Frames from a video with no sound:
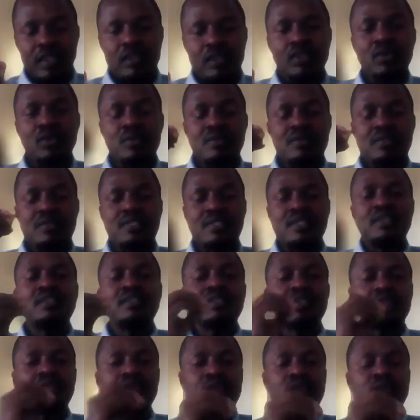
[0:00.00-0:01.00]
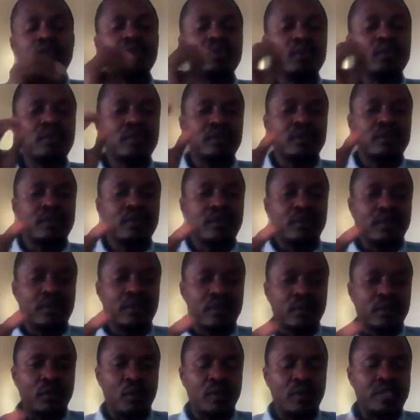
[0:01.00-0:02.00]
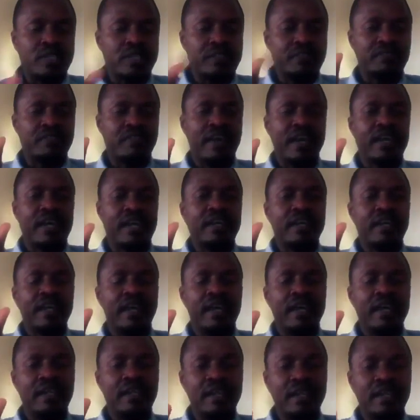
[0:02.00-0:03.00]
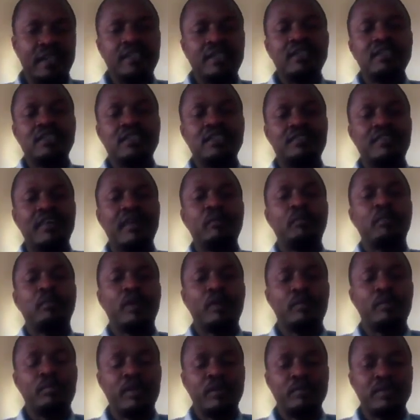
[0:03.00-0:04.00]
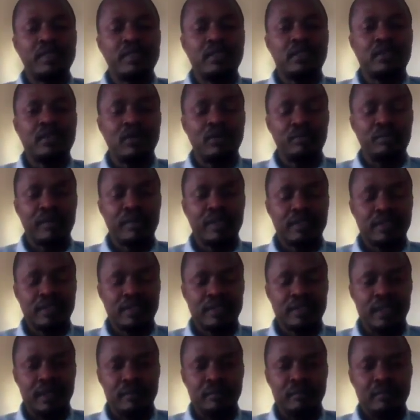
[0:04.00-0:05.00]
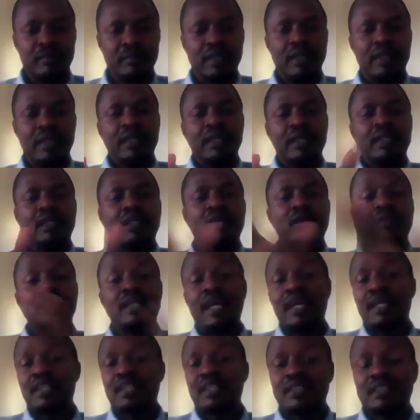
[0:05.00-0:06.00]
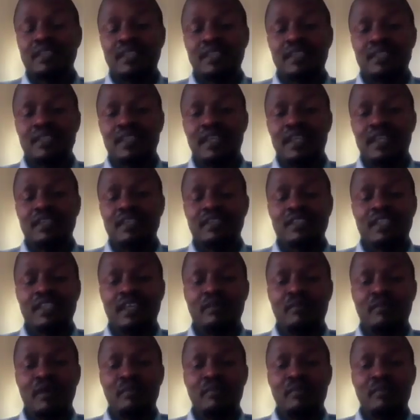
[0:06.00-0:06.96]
use data to quantify and identify problems in compressed air. Now, the other thing that came